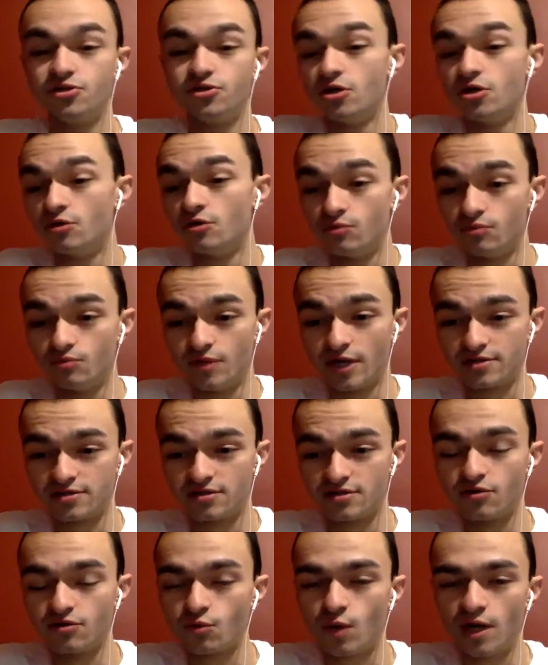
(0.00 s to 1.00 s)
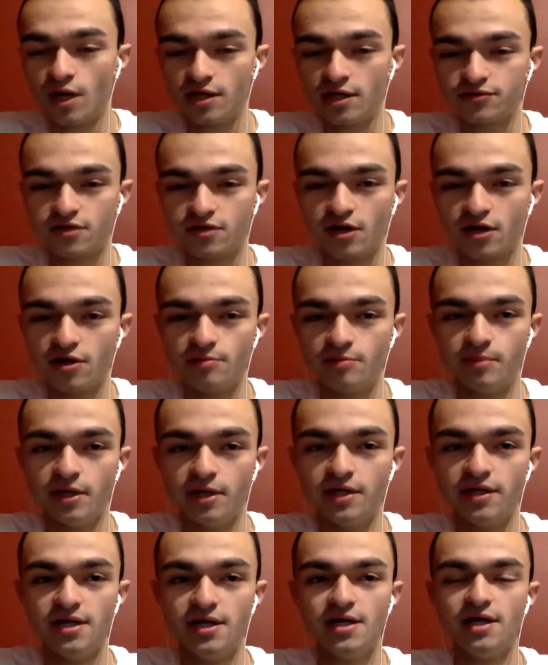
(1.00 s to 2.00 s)
So that's another wild card.
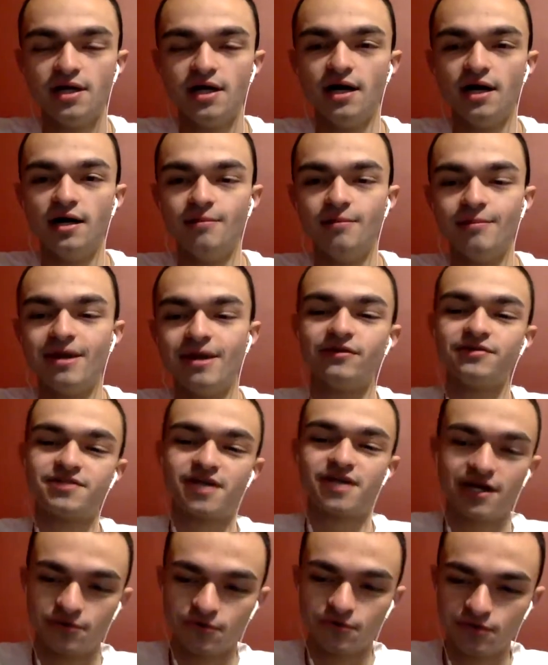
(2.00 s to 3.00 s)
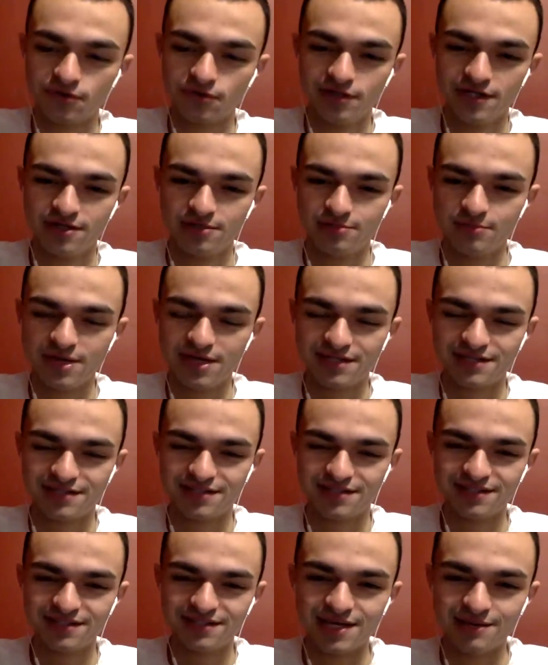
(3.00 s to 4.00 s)
But Ellis Einhorn
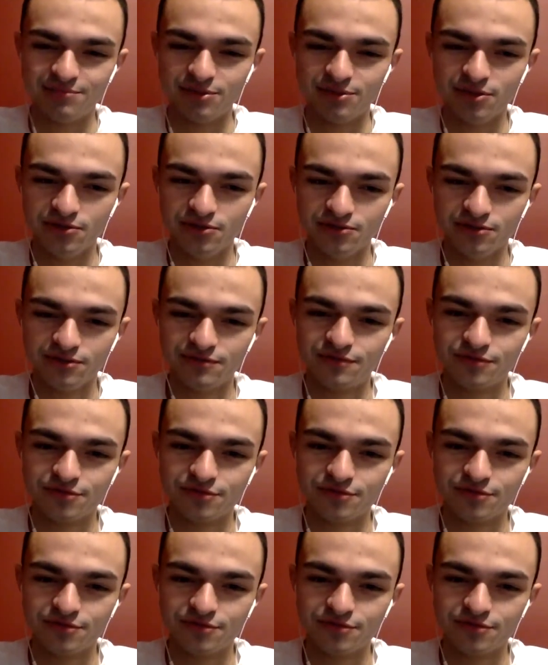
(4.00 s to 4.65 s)
makes his debut.